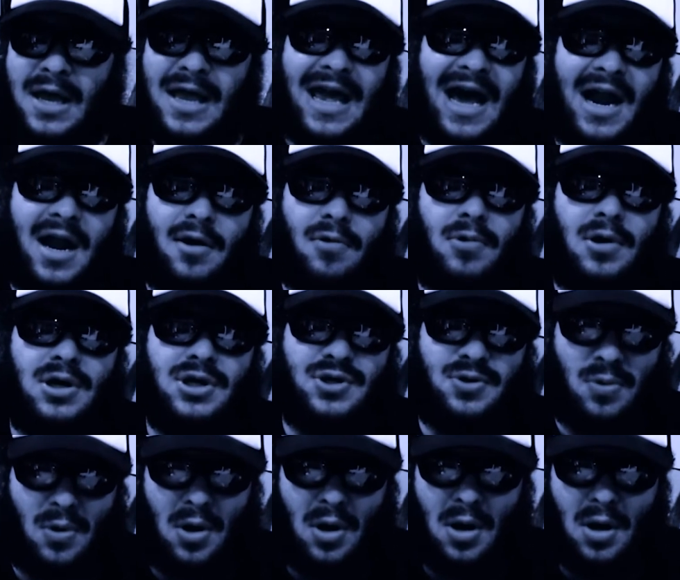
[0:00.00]
Getting one
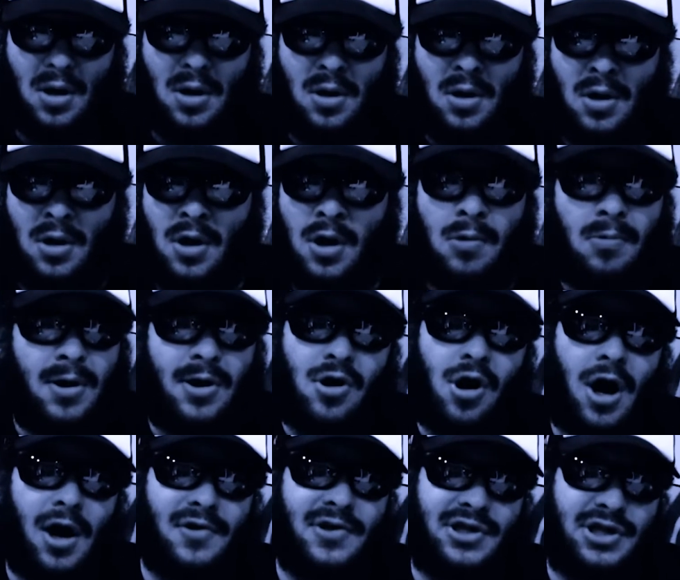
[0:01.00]
is wrong,
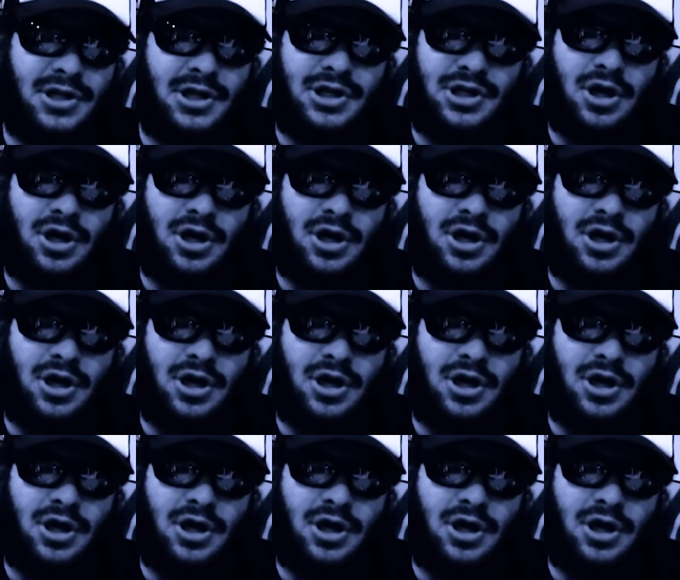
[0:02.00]
regardless of the